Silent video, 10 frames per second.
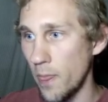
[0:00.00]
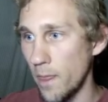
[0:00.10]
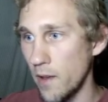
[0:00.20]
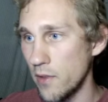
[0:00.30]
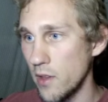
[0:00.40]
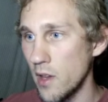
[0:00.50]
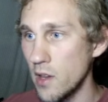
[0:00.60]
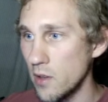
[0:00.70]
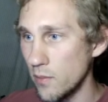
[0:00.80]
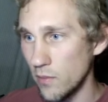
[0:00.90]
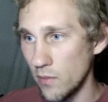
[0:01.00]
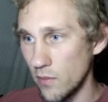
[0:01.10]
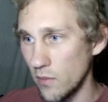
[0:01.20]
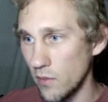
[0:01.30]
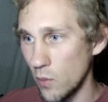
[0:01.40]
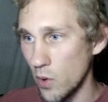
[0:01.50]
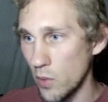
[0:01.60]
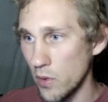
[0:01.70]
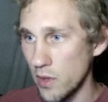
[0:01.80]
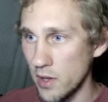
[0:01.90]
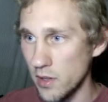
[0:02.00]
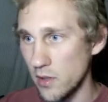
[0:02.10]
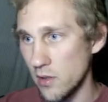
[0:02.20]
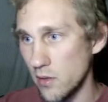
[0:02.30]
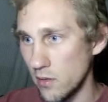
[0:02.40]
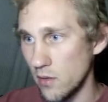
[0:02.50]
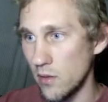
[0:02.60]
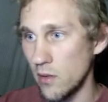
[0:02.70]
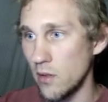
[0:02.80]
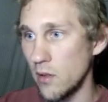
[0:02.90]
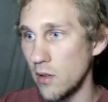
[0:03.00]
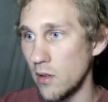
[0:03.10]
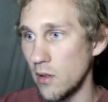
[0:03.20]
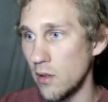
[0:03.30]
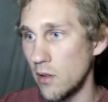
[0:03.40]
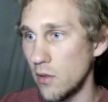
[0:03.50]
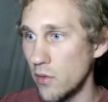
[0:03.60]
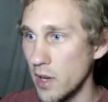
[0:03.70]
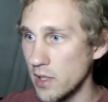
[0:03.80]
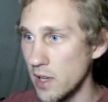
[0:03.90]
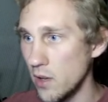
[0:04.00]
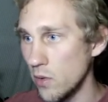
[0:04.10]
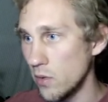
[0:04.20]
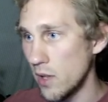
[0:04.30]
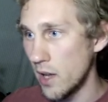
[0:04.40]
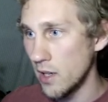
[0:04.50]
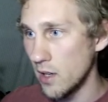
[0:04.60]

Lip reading: I think I can work with this. Rectangle dot.